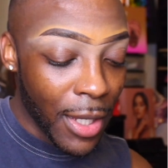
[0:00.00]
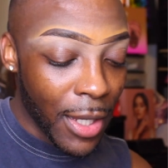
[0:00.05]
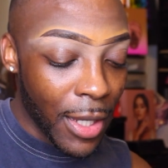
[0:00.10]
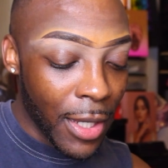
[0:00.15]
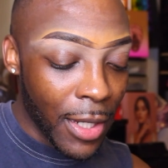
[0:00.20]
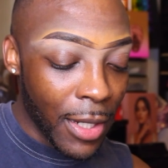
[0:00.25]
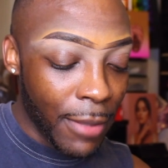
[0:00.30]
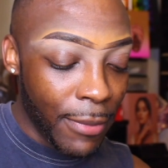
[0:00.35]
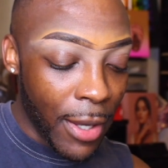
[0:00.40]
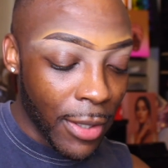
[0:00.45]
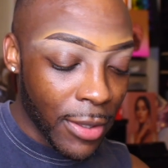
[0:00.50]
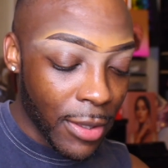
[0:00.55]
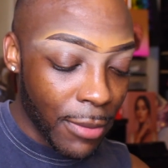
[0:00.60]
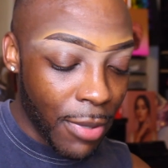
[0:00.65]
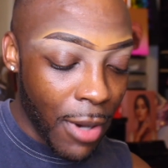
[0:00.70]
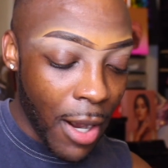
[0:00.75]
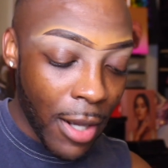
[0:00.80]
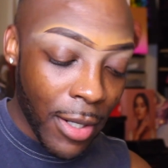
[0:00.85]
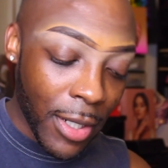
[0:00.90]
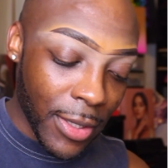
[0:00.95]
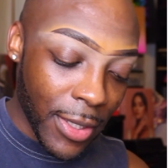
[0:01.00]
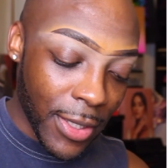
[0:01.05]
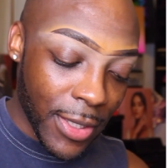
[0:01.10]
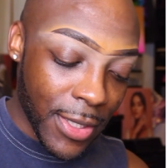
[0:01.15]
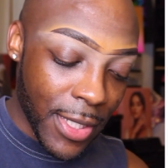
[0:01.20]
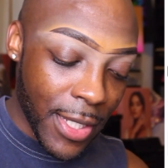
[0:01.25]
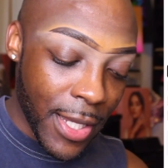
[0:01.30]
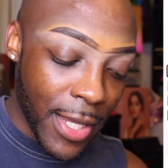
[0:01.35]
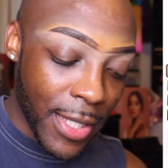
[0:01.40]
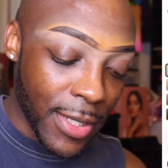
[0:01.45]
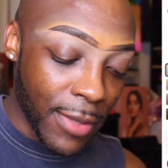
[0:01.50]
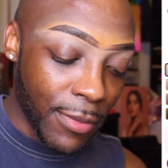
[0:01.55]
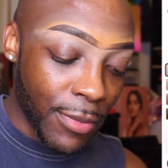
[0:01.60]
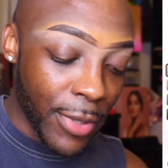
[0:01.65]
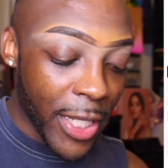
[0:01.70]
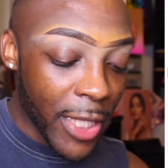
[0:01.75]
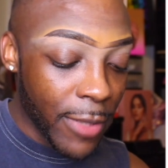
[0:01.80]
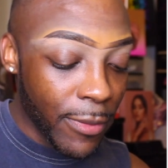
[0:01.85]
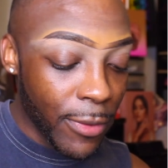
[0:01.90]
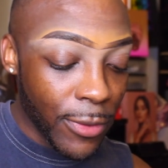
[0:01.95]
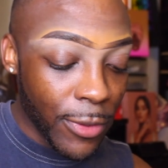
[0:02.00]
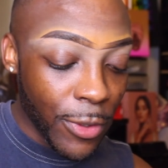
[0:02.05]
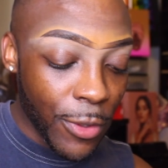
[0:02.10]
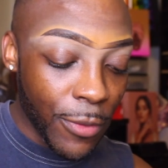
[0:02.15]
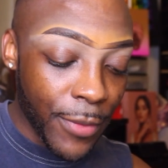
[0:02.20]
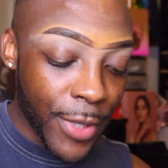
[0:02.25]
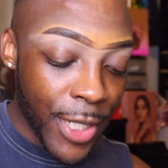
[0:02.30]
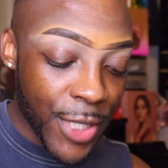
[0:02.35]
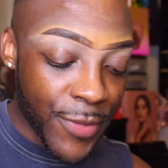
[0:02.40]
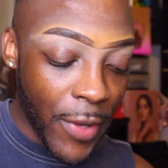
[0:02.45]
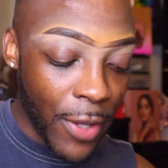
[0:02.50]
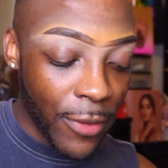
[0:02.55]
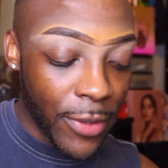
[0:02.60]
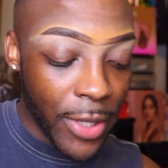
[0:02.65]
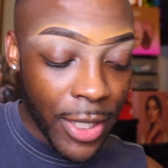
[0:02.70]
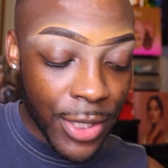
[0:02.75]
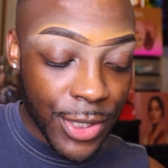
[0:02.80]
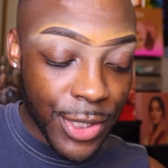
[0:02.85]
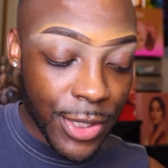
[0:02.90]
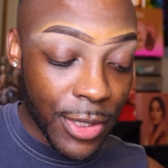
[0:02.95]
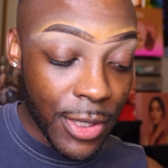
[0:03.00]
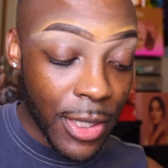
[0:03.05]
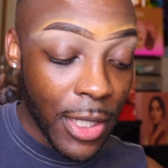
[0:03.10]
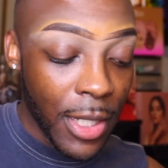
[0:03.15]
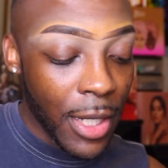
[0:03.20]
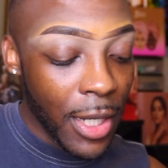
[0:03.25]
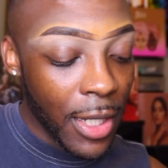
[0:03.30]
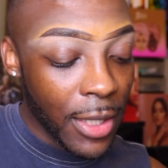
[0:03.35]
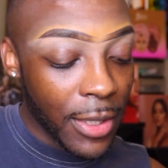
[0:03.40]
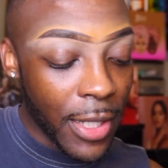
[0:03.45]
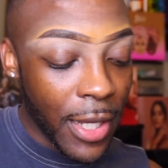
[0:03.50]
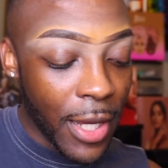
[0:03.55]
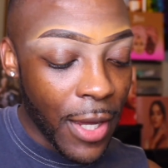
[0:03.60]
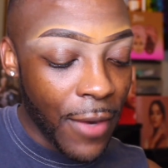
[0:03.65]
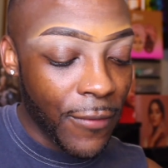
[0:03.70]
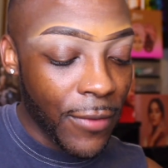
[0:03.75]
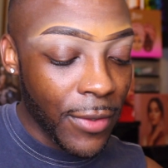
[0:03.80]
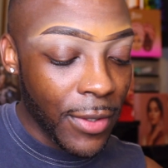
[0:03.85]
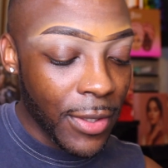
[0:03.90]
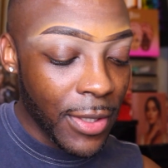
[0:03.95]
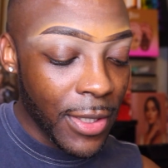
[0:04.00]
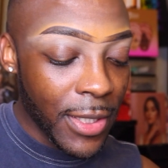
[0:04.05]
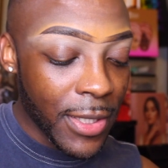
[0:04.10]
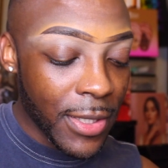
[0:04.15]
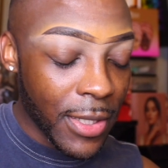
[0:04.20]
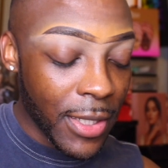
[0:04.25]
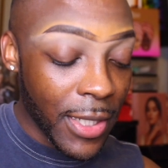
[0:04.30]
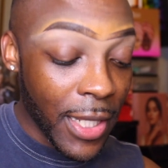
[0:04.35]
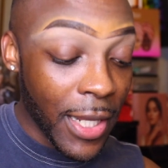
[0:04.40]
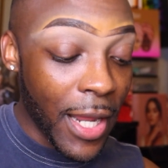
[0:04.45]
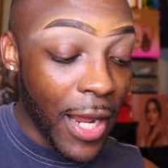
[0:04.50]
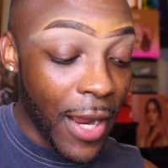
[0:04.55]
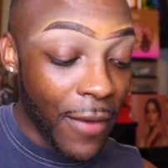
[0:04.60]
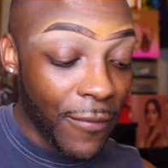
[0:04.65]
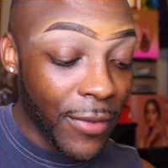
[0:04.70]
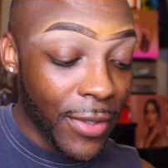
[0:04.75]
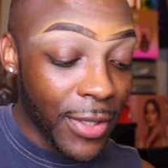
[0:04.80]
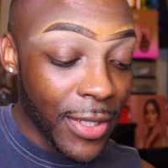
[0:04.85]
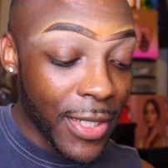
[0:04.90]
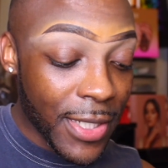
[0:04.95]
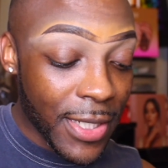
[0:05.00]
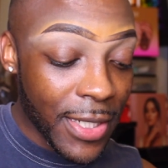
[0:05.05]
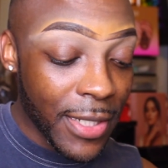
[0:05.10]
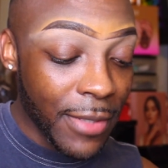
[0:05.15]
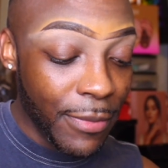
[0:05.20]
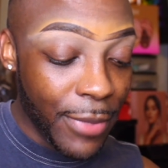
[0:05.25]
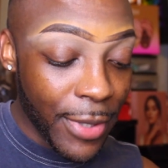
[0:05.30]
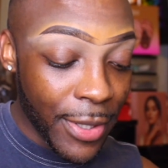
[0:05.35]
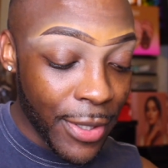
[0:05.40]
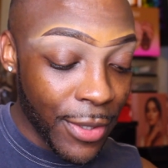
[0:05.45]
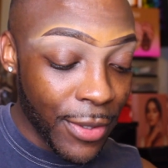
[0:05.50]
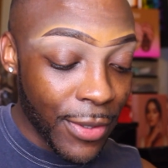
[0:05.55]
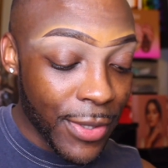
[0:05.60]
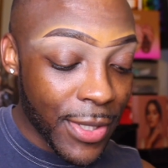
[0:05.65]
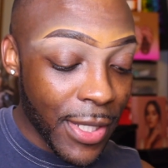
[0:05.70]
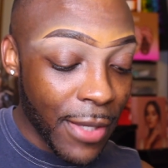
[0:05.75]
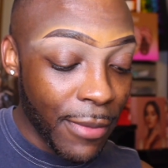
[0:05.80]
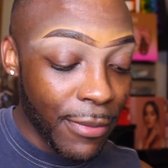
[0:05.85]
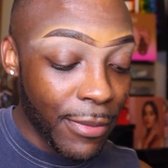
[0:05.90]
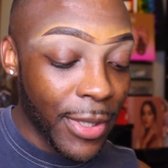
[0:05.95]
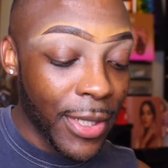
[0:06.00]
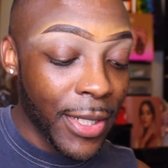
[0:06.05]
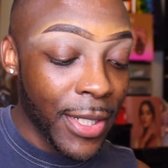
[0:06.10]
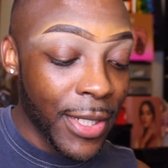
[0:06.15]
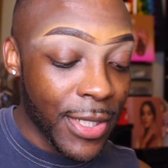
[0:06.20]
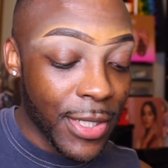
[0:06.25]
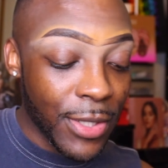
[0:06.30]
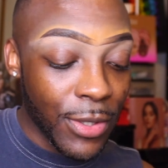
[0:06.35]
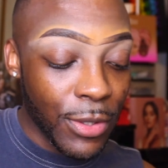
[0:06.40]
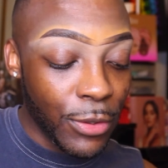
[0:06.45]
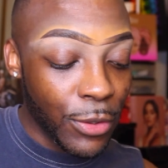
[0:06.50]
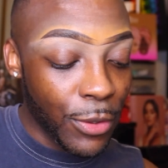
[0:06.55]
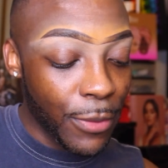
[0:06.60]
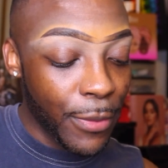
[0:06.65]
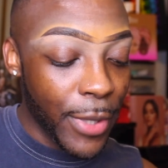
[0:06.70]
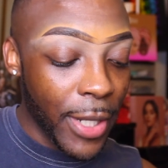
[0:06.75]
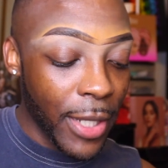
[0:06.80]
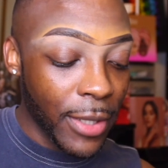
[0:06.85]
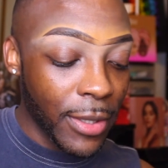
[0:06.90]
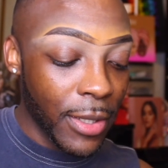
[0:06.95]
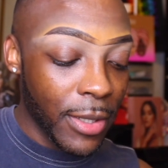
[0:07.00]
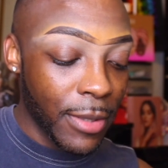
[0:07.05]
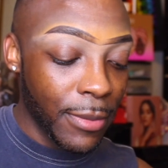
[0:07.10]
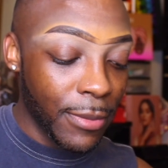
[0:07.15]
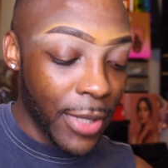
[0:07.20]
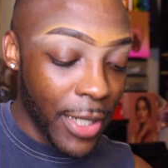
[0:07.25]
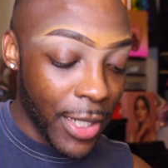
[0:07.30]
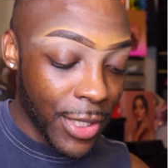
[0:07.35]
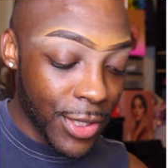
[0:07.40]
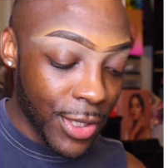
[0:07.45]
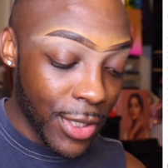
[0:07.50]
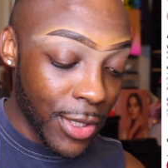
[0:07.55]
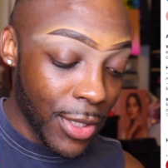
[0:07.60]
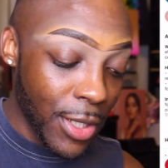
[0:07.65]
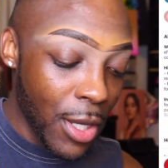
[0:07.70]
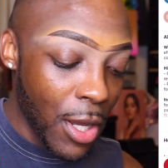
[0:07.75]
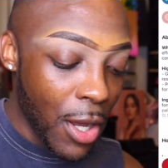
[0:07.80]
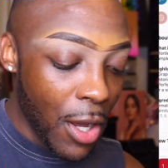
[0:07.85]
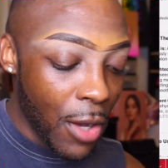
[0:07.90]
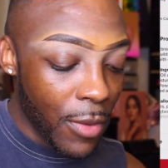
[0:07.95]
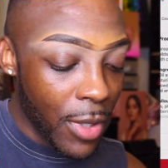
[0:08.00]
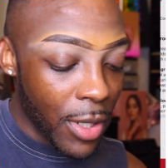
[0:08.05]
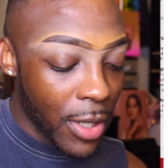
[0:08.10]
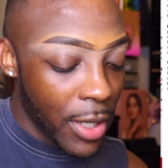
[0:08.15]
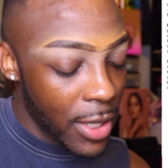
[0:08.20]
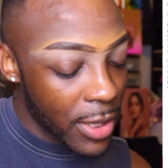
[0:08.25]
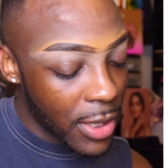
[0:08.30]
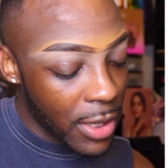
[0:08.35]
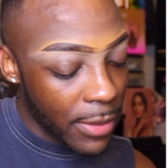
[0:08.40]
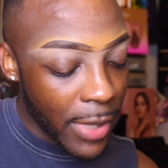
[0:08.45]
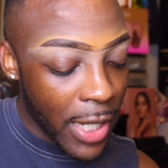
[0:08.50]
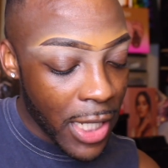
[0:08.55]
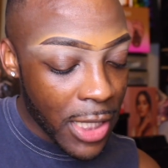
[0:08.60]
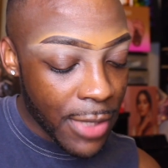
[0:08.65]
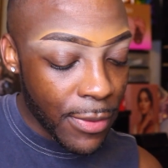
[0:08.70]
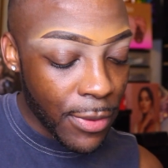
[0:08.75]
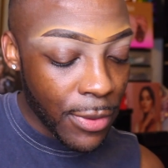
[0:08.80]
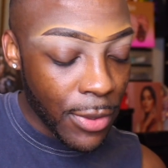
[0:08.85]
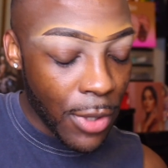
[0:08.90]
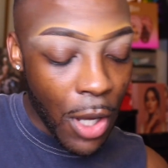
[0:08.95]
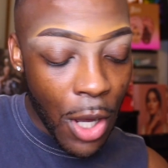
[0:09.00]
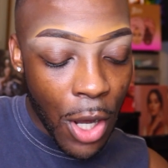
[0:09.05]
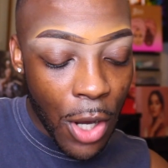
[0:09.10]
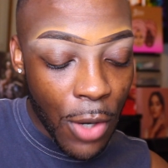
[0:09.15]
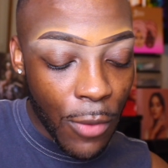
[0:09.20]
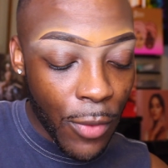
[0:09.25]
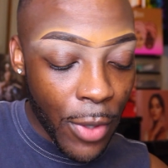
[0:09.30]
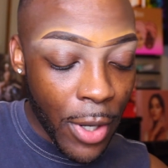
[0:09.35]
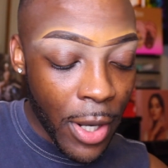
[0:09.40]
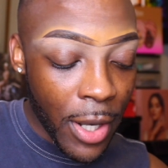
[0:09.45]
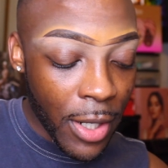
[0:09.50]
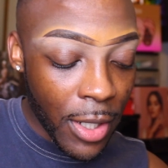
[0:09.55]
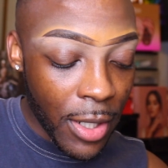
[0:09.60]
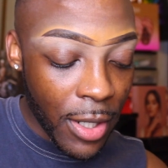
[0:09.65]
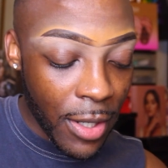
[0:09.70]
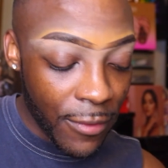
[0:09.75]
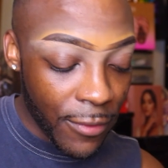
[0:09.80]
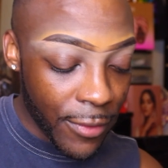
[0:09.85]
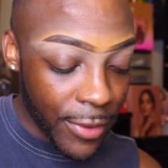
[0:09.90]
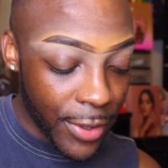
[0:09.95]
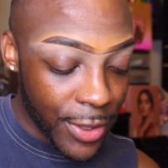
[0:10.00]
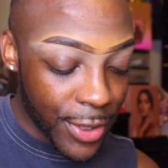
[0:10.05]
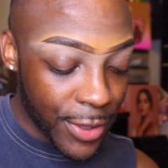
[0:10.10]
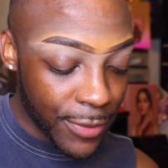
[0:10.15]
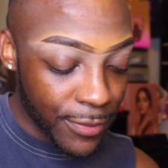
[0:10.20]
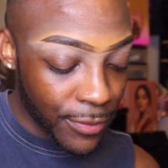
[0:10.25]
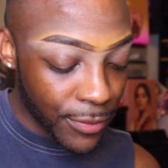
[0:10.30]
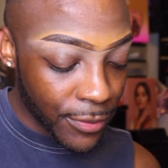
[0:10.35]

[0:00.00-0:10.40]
And about the product, it says a breathable, luminous foundation that effortlessly builds and blends to illuminate the complexion with customizable, long-wearing coverage.